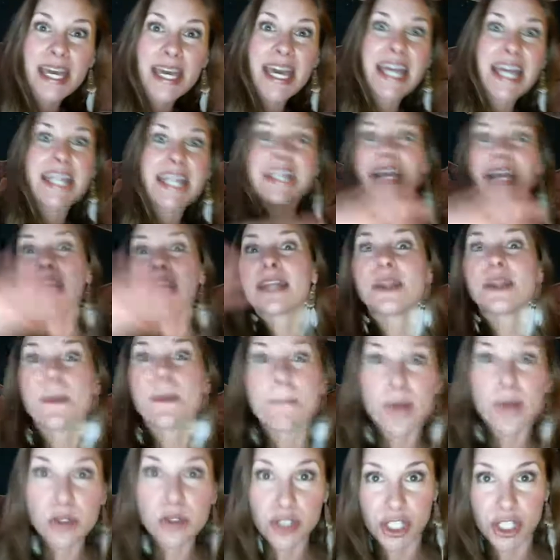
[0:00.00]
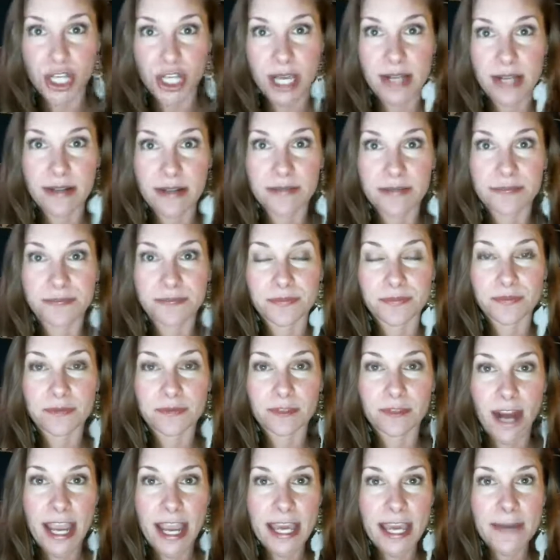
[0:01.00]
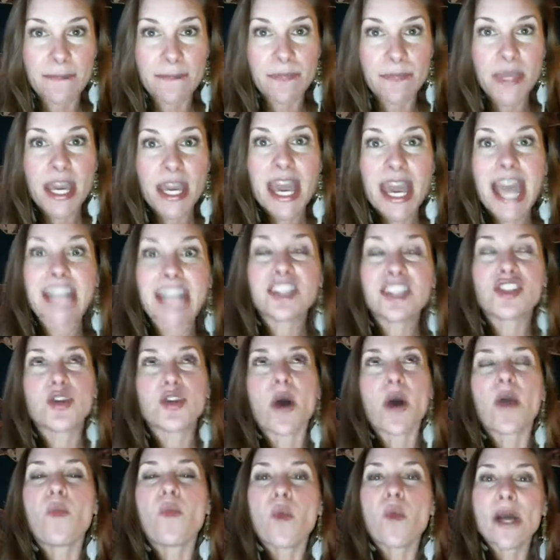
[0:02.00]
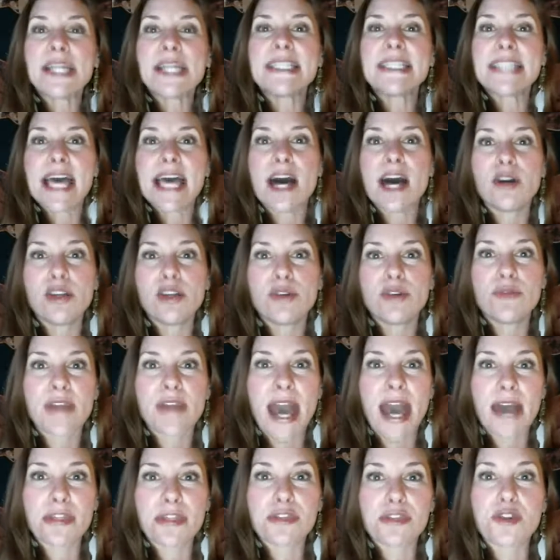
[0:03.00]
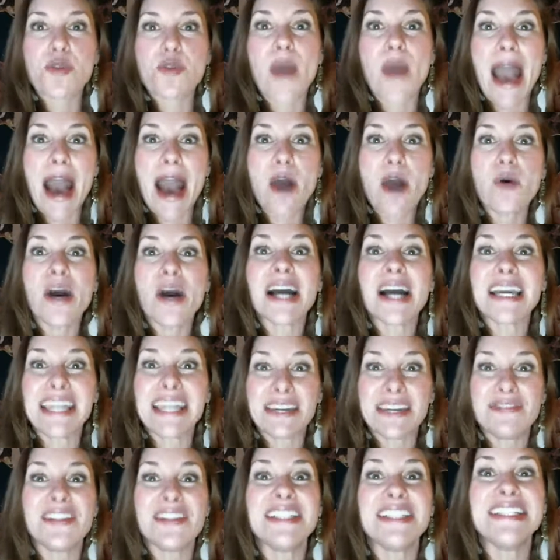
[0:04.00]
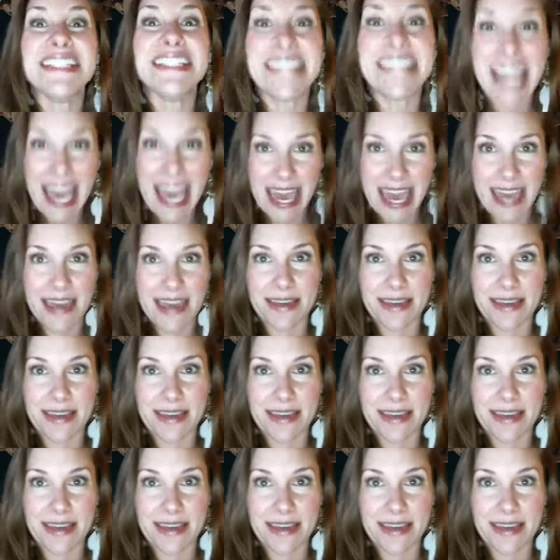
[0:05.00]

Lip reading: and not the bullshit. Right? And so I want to tell you that throughout a given day,